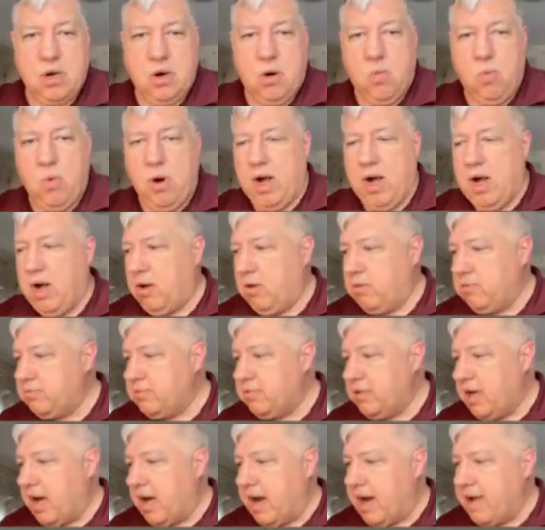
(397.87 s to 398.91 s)
Well,
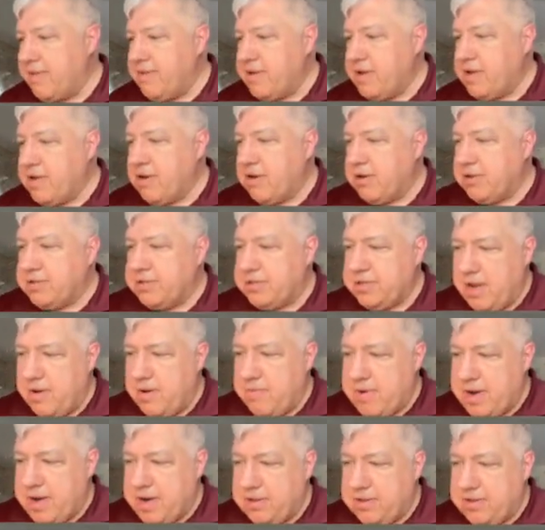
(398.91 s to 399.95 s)
I think you can see
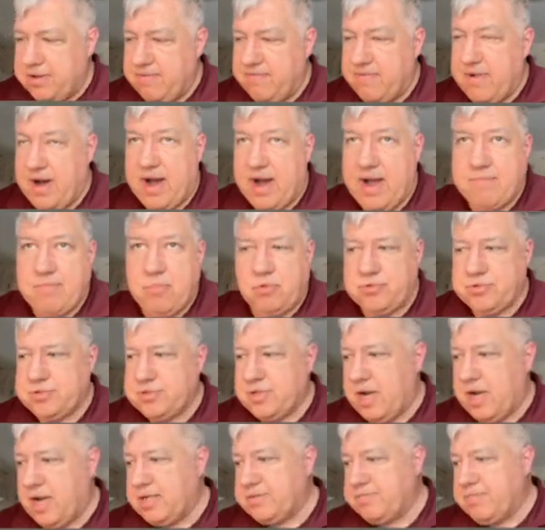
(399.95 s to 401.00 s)
we can divide both
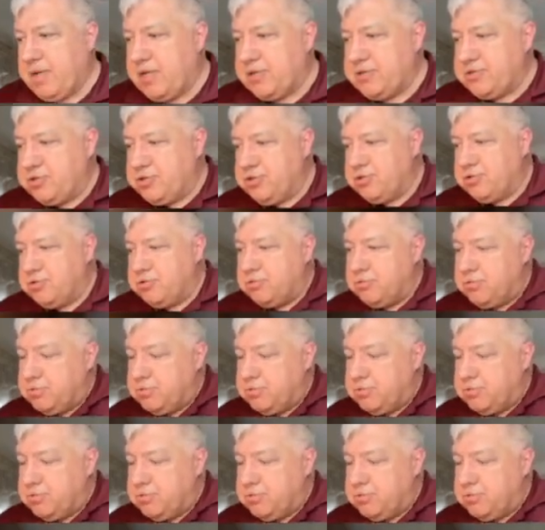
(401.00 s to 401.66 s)
sides by 2,